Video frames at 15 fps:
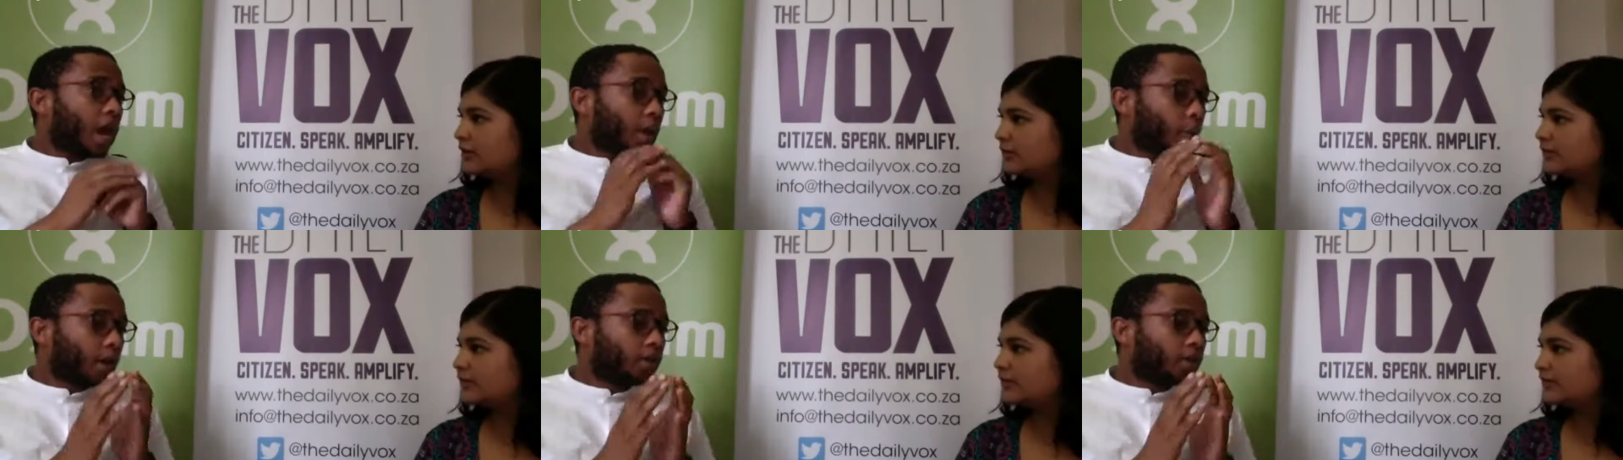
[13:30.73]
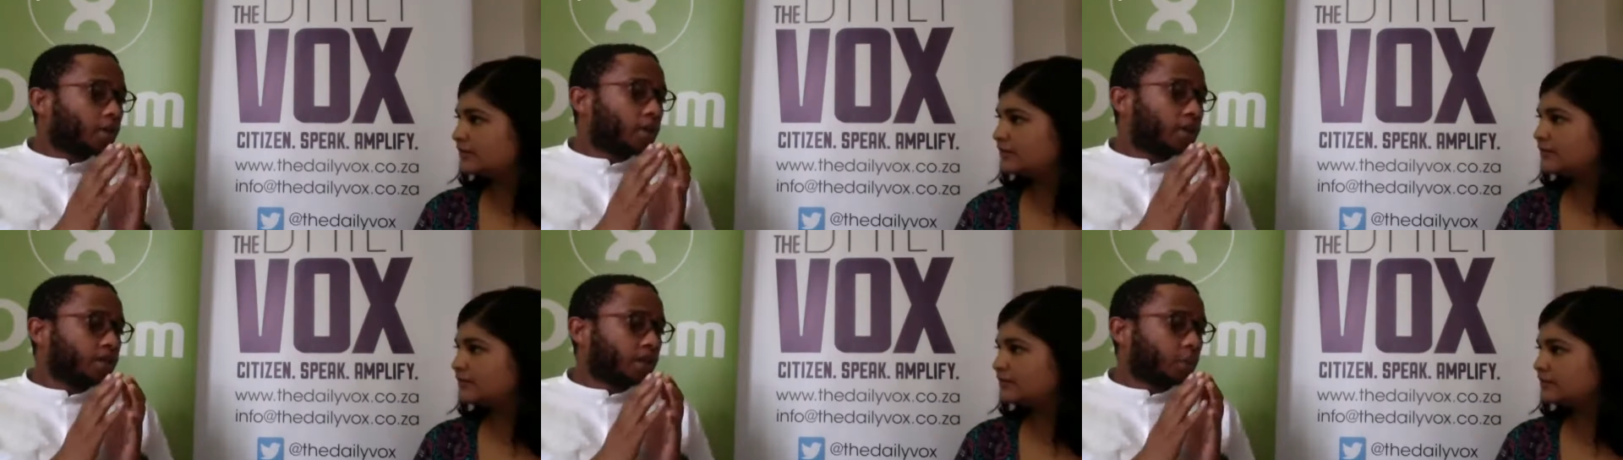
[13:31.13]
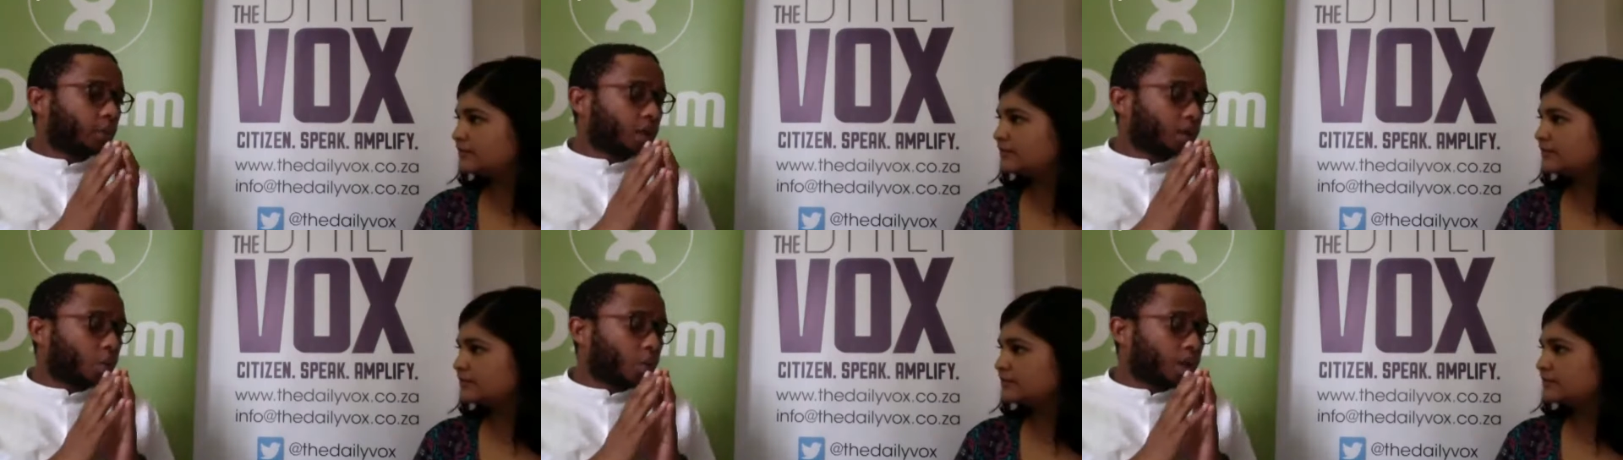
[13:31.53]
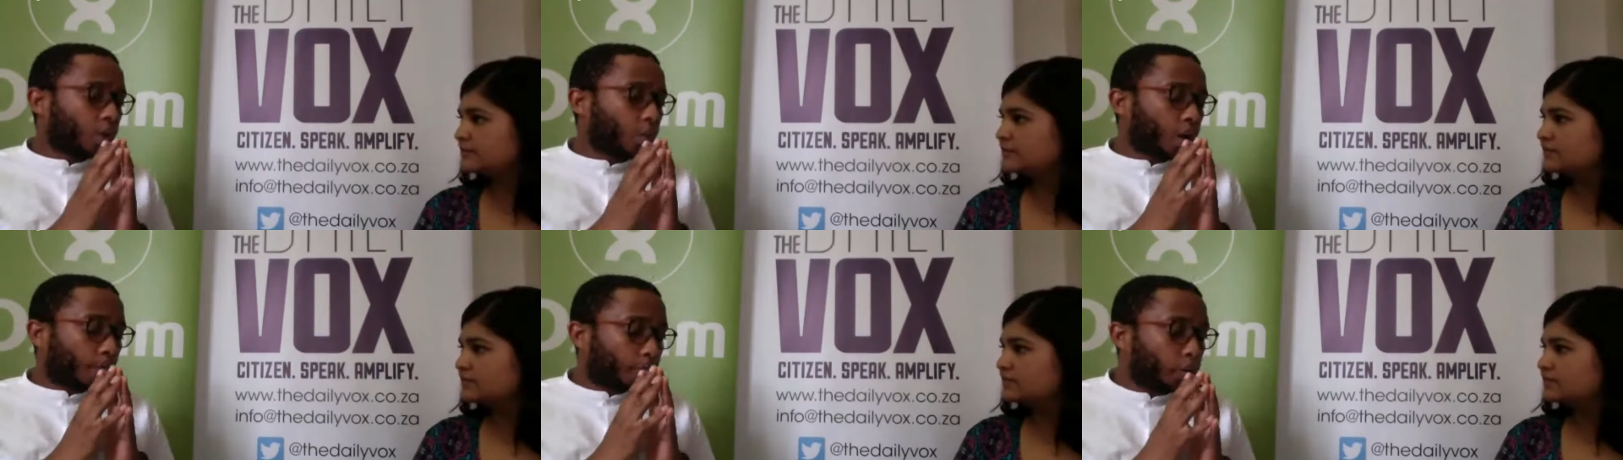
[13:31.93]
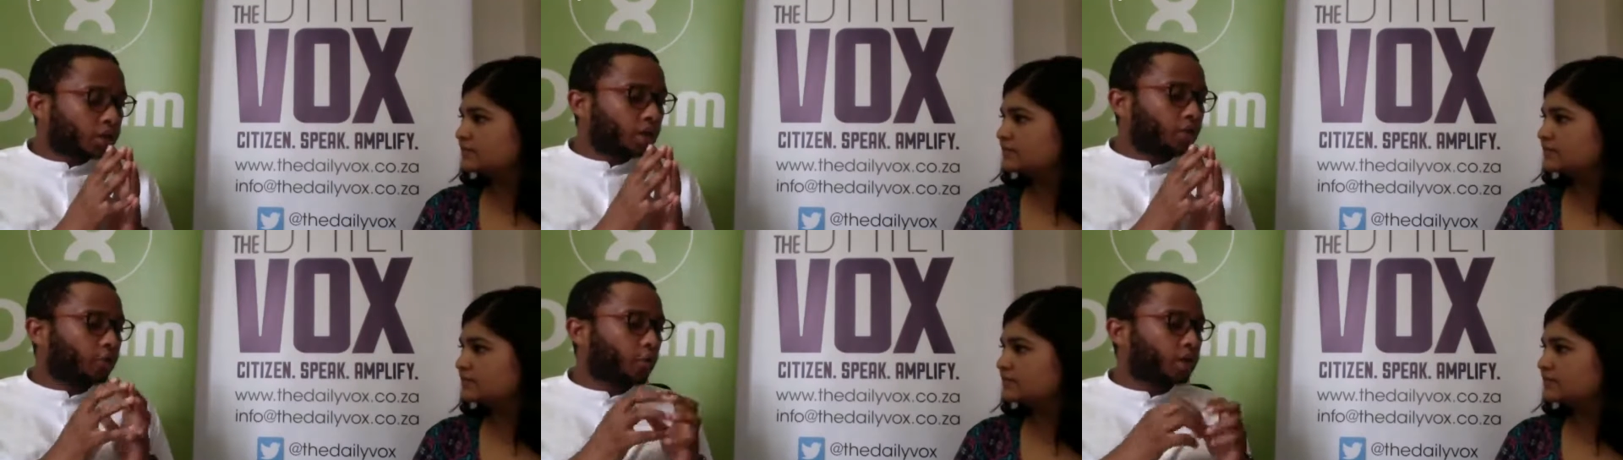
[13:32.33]
Speaker 1: of the things that we, we, we are pushing
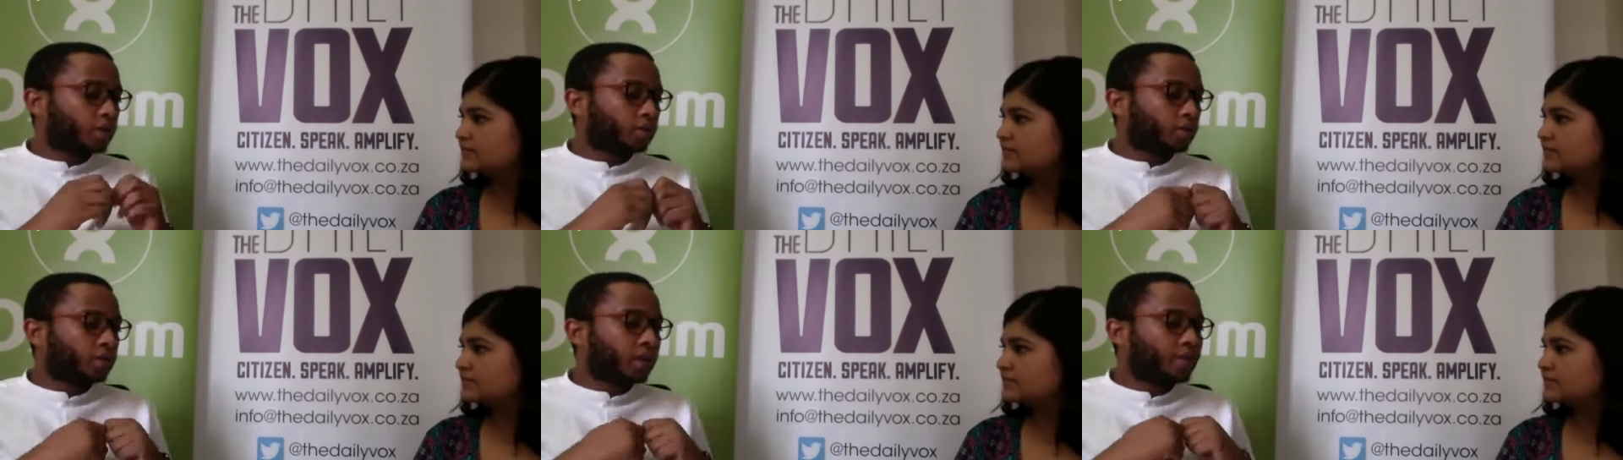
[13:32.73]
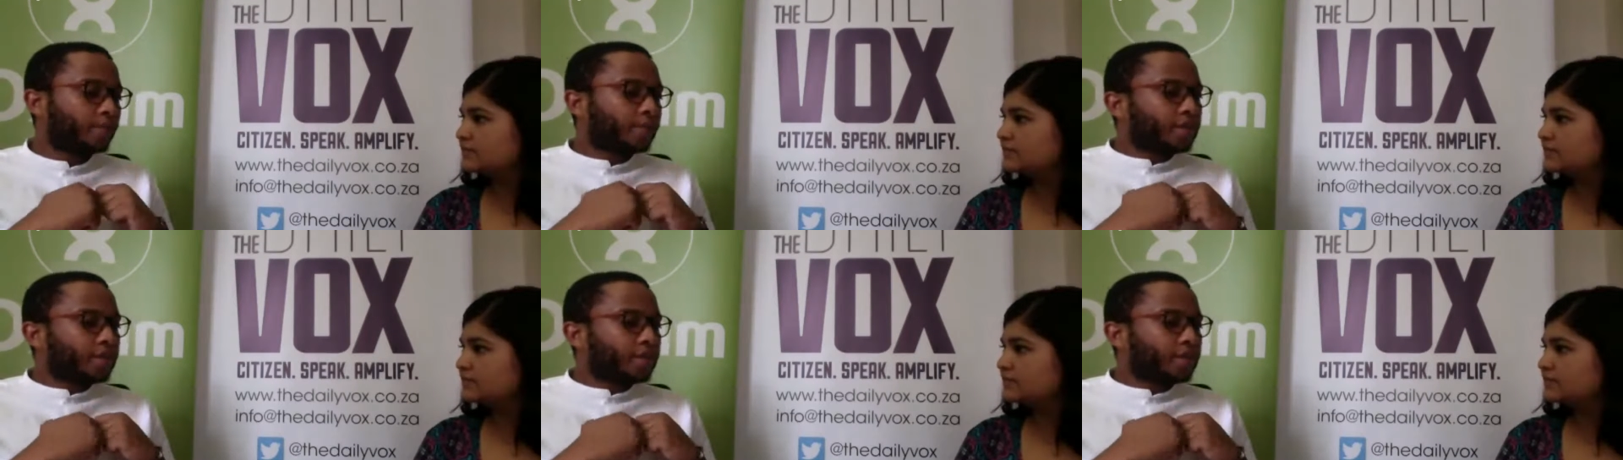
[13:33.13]
for is to say,